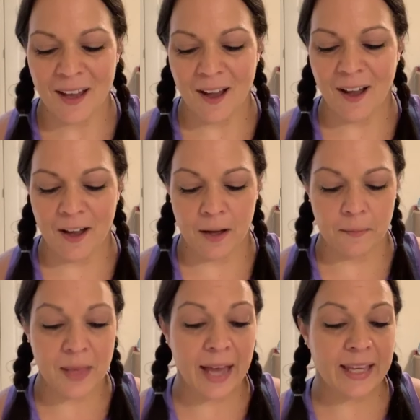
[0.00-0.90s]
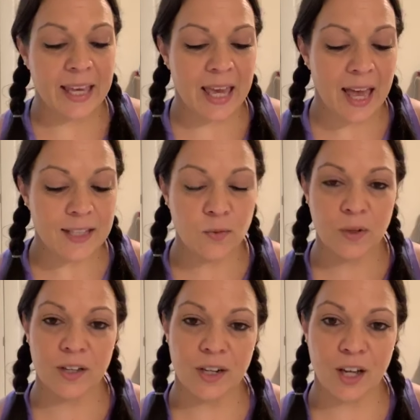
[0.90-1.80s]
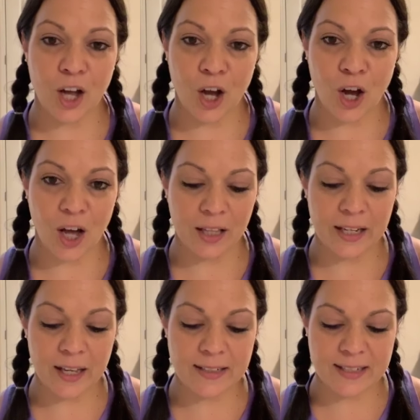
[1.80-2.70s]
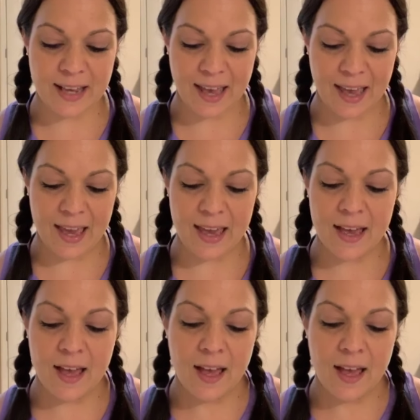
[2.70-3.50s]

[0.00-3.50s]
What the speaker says: I guess we're going to call it a day.